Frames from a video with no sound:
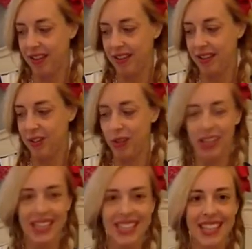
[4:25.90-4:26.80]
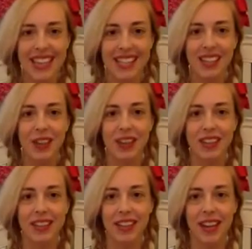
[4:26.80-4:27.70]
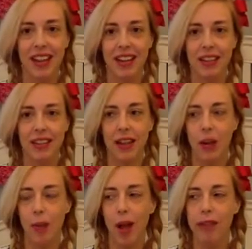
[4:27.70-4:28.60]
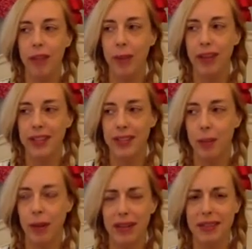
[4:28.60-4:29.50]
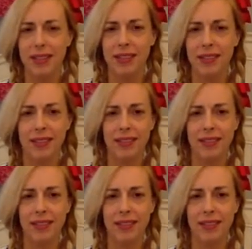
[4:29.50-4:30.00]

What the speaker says: Easy Etsy course, and all of the participants and